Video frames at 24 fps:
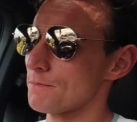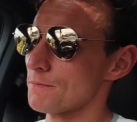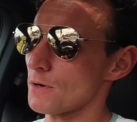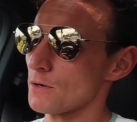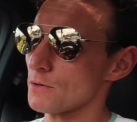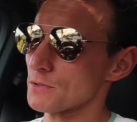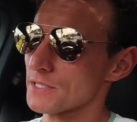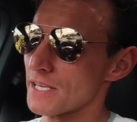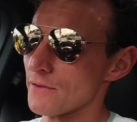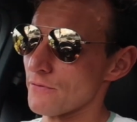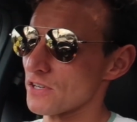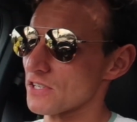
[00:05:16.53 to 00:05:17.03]

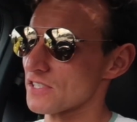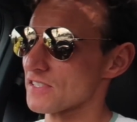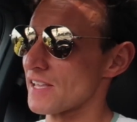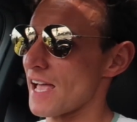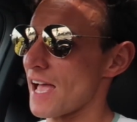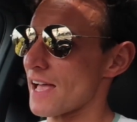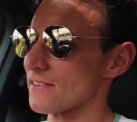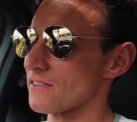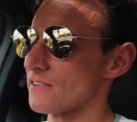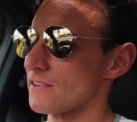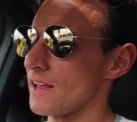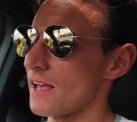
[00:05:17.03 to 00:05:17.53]
was given a
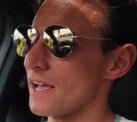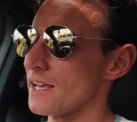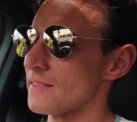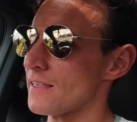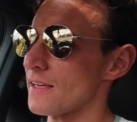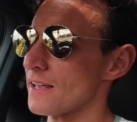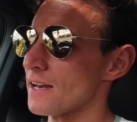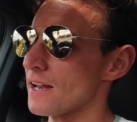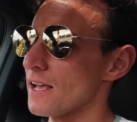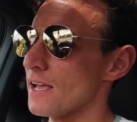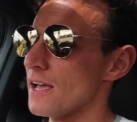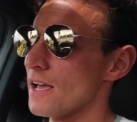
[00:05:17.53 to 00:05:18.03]
stat today
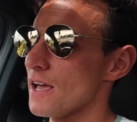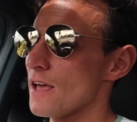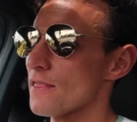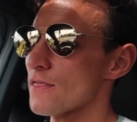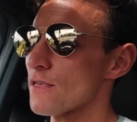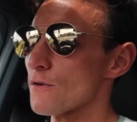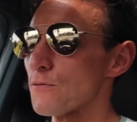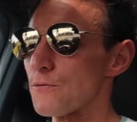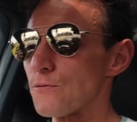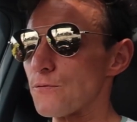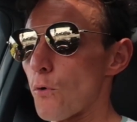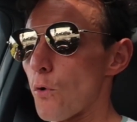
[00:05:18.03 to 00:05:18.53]
that
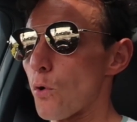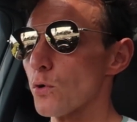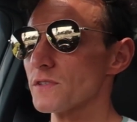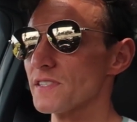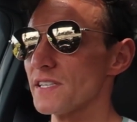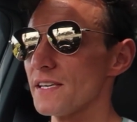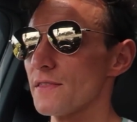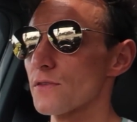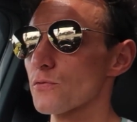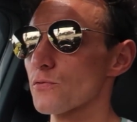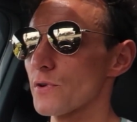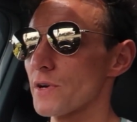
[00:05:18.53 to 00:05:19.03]
the
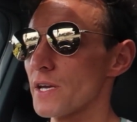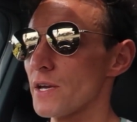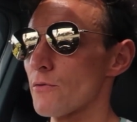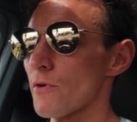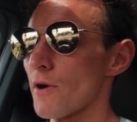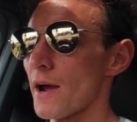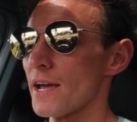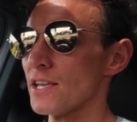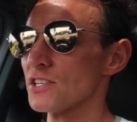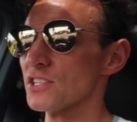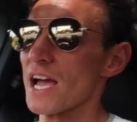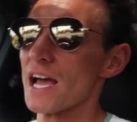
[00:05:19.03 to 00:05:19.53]
43
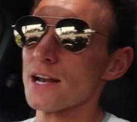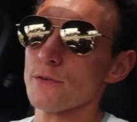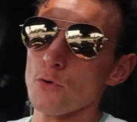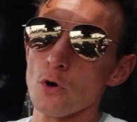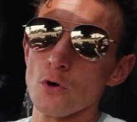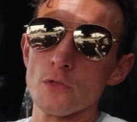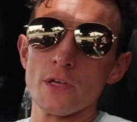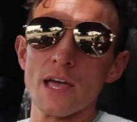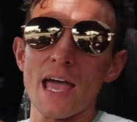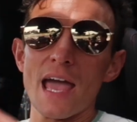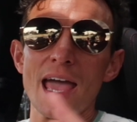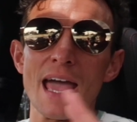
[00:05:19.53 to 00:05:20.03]
range, out of
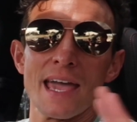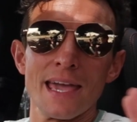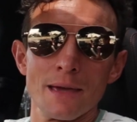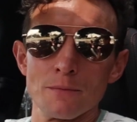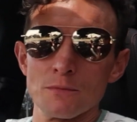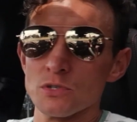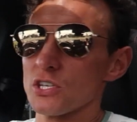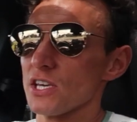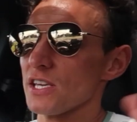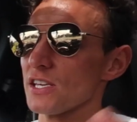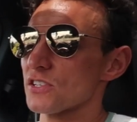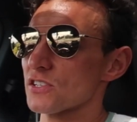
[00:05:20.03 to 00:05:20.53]
all the
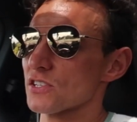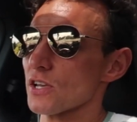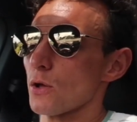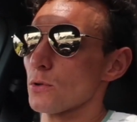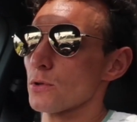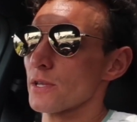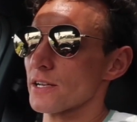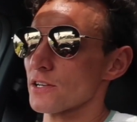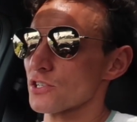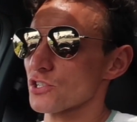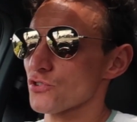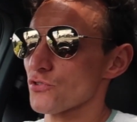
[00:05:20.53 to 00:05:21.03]
AMGs
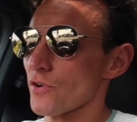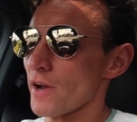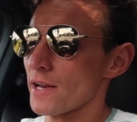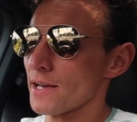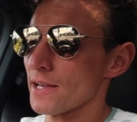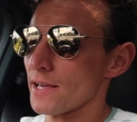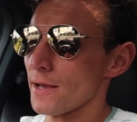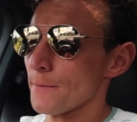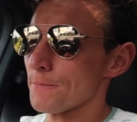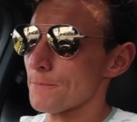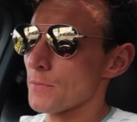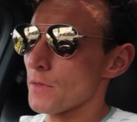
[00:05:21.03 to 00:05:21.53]
sold in
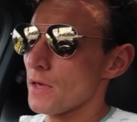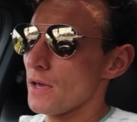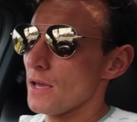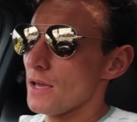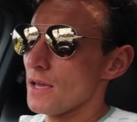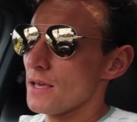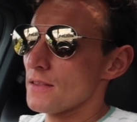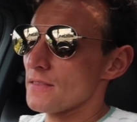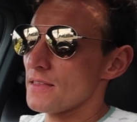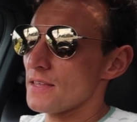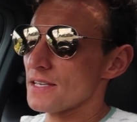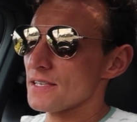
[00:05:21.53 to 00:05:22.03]
Australia,
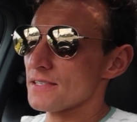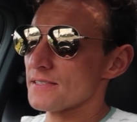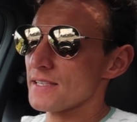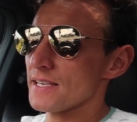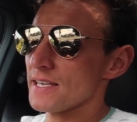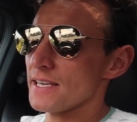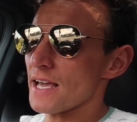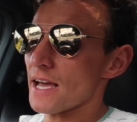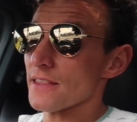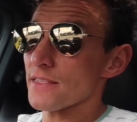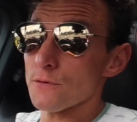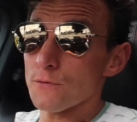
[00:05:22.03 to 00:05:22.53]
there's
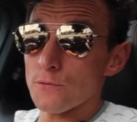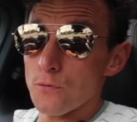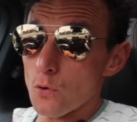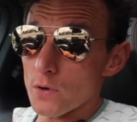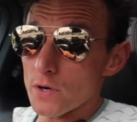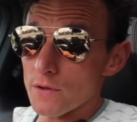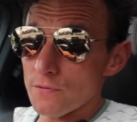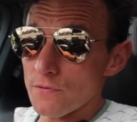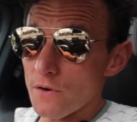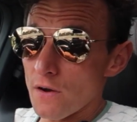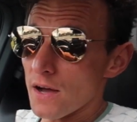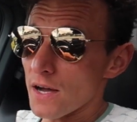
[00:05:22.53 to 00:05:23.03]
the
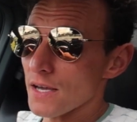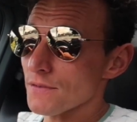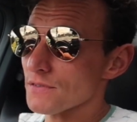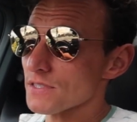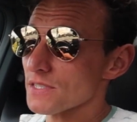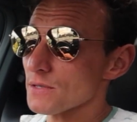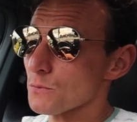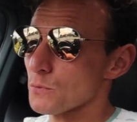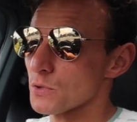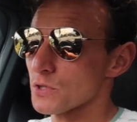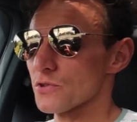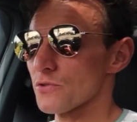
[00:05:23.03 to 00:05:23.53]

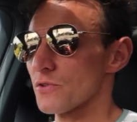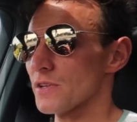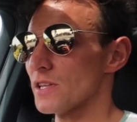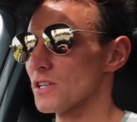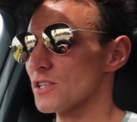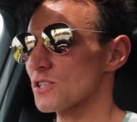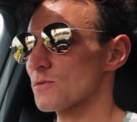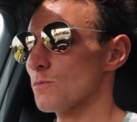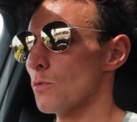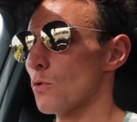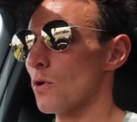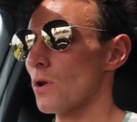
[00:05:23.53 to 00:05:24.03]
45s, which are in
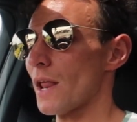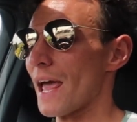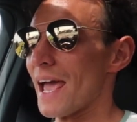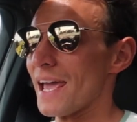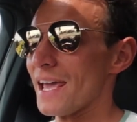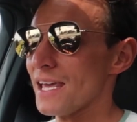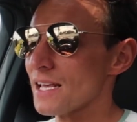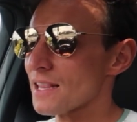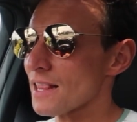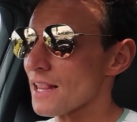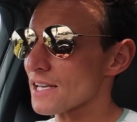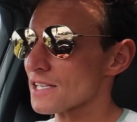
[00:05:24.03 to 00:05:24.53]
the smaller
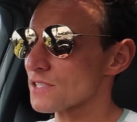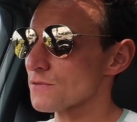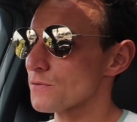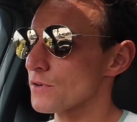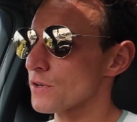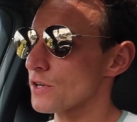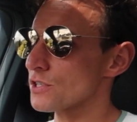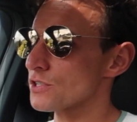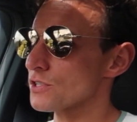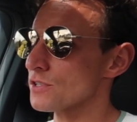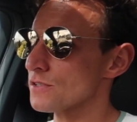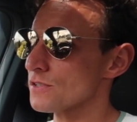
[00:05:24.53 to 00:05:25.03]
A-class
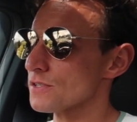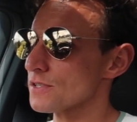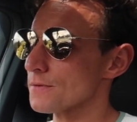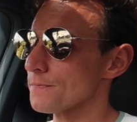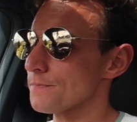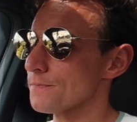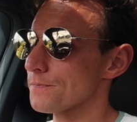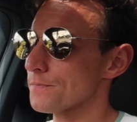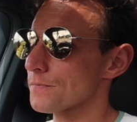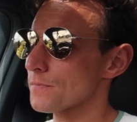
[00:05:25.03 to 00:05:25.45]
versions.